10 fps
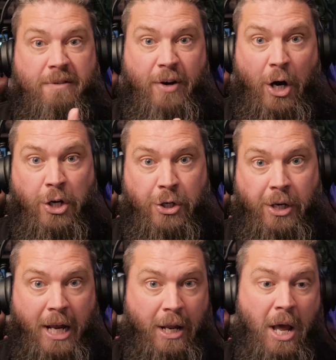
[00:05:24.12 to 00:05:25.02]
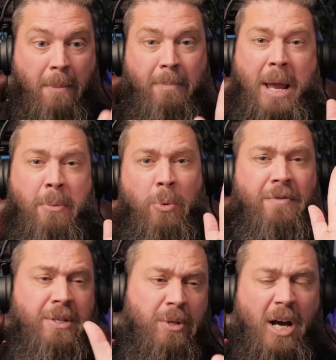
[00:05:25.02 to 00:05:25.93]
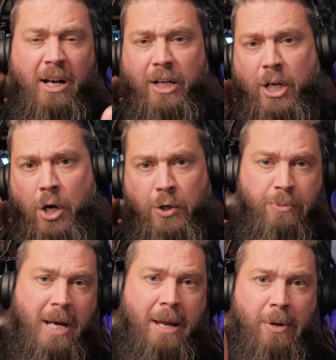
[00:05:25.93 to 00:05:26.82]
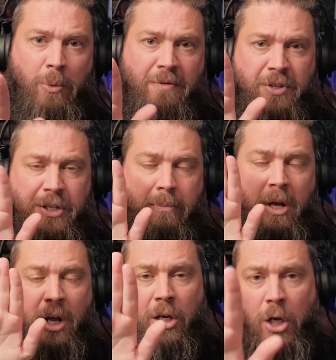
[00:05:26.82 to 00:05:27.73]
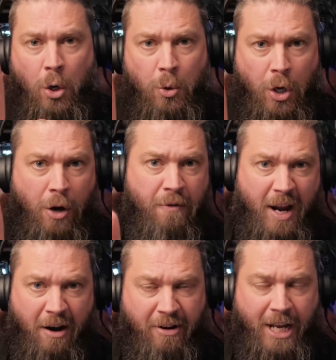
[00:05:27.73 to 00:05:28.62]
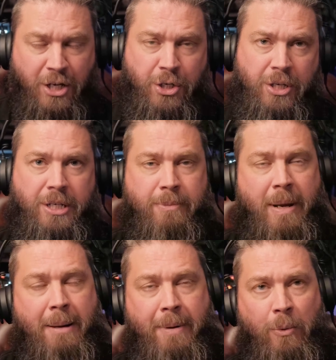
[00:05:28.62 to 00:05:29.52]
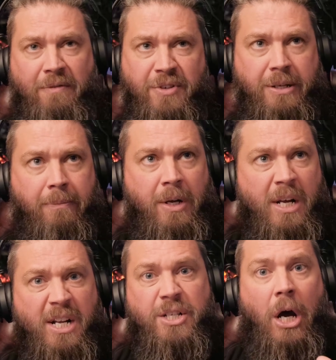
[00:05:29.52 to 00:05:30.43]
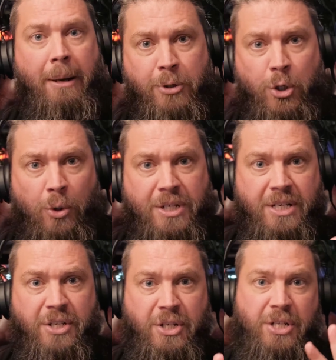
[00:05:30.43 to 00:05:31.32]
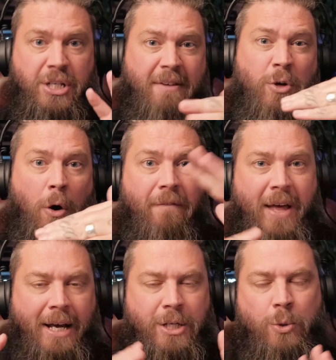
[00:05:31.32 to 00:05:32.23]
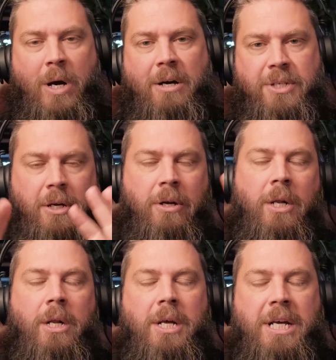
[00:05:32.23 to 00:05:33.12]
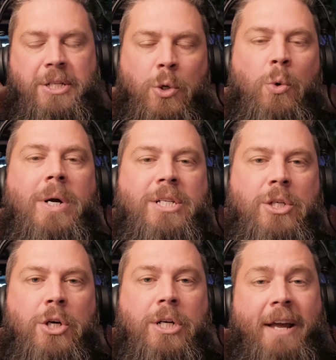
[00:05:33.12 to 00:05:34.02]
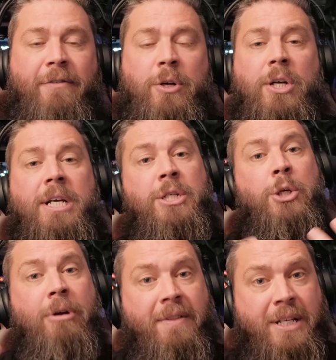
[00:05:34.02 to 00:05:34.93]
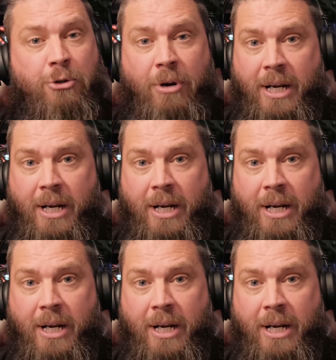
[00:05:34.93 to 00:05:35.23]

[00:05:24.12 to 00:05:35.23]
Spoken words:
version, like maybe with some color codes, maybe with some logo variations, maybe with some type choices, just so they've got that as well. So it's always good, like if you're looking to create these great